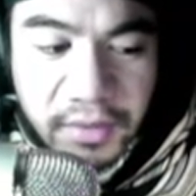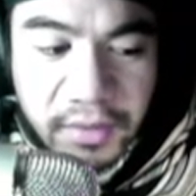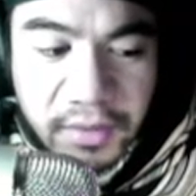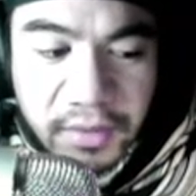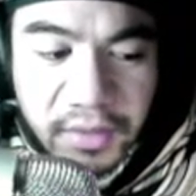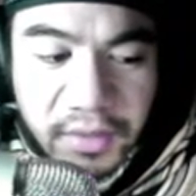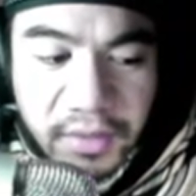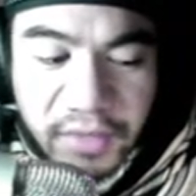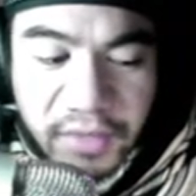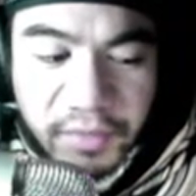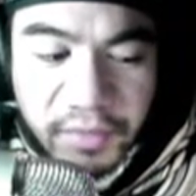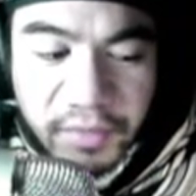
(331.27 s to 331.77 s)

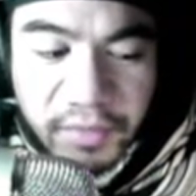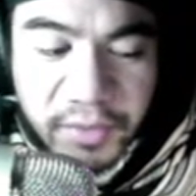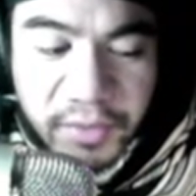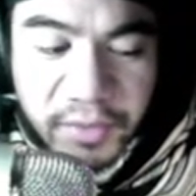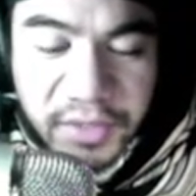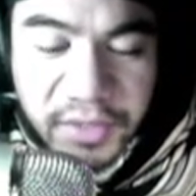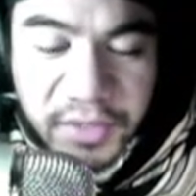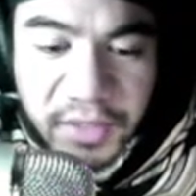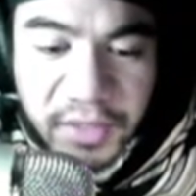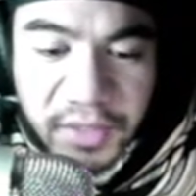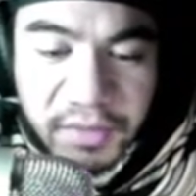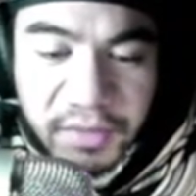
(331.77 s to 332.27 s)
not even
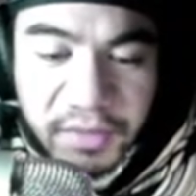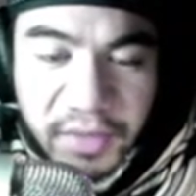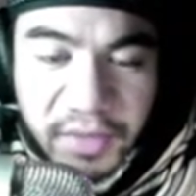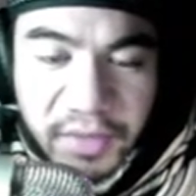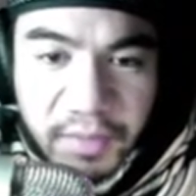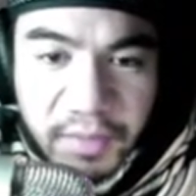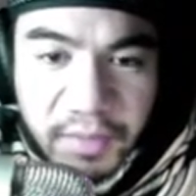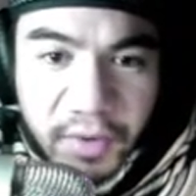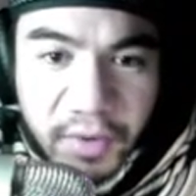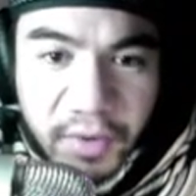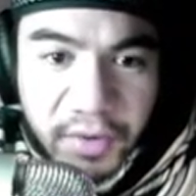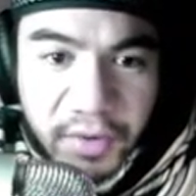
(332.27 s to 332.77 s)
persecuted, really
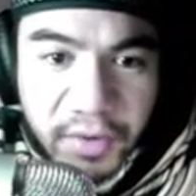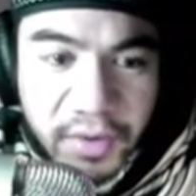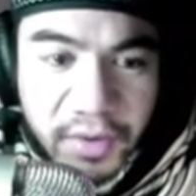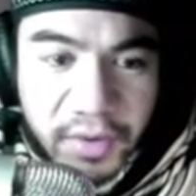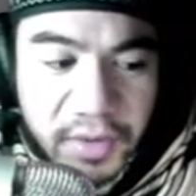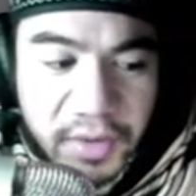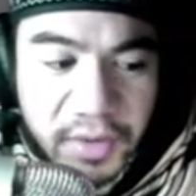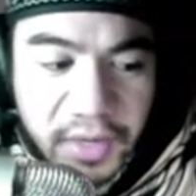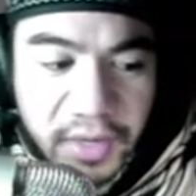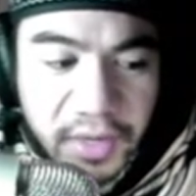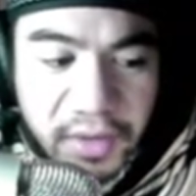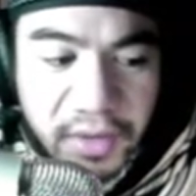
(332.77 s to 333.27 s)
murdered
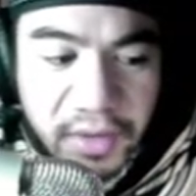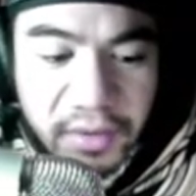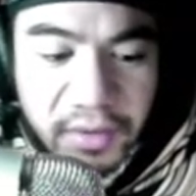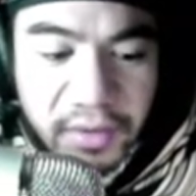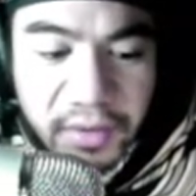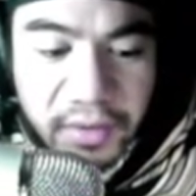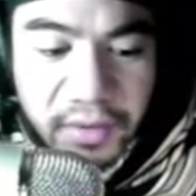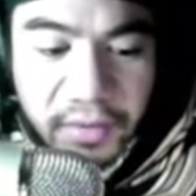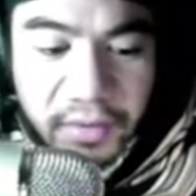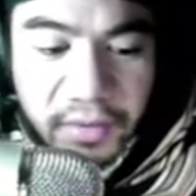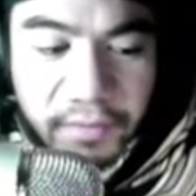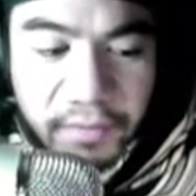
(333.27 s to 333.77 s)
and
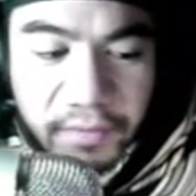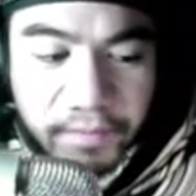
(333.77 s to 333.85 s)
uh,